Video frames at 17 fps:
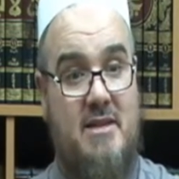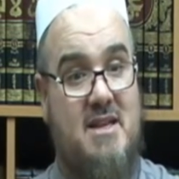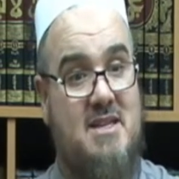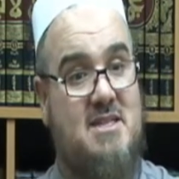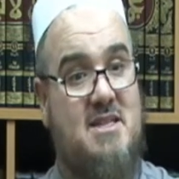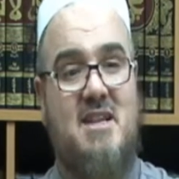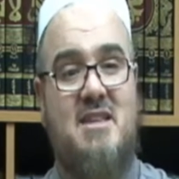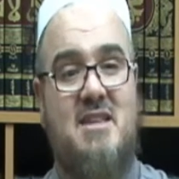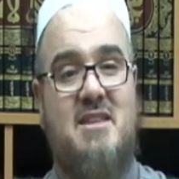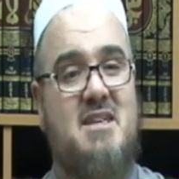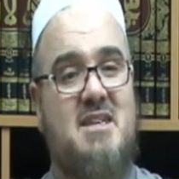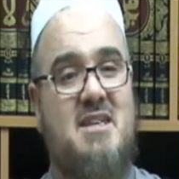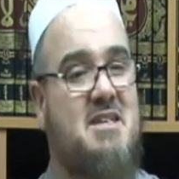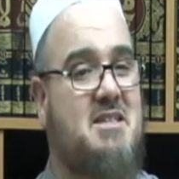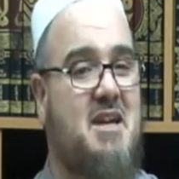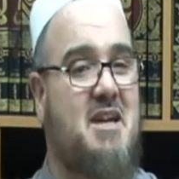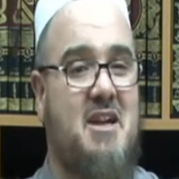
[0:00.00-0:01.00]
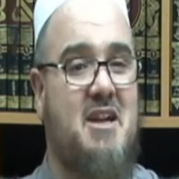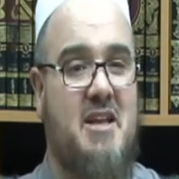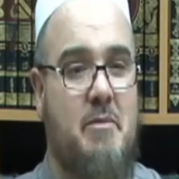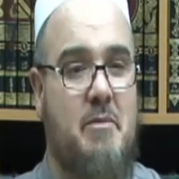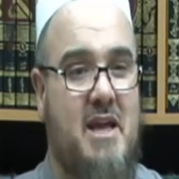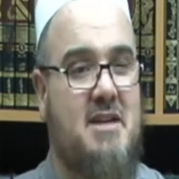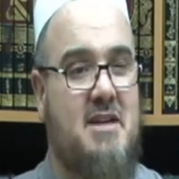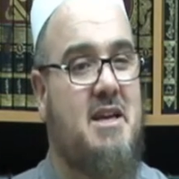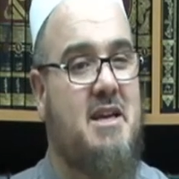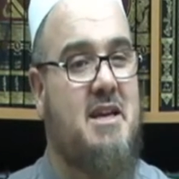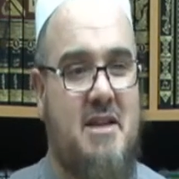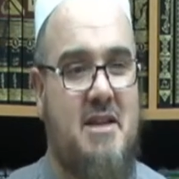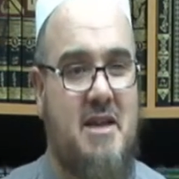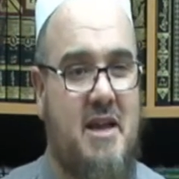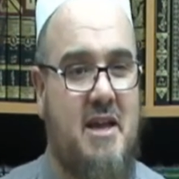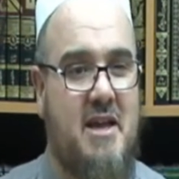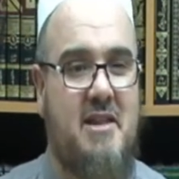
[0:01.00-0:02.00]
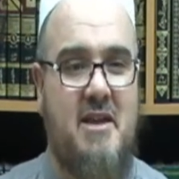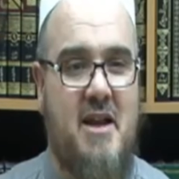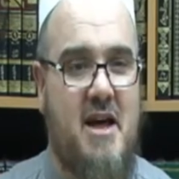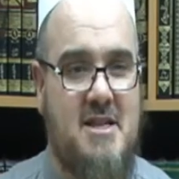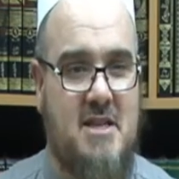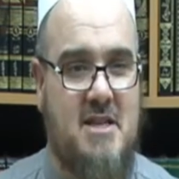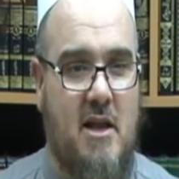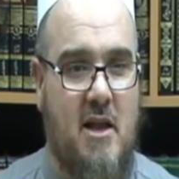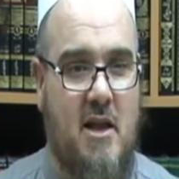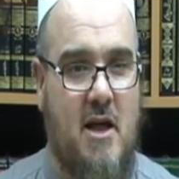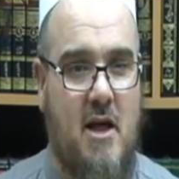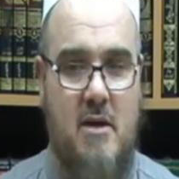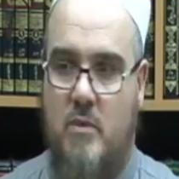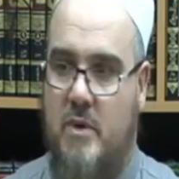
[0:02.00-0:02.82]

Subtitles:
does not necessarily mean he denies Allah.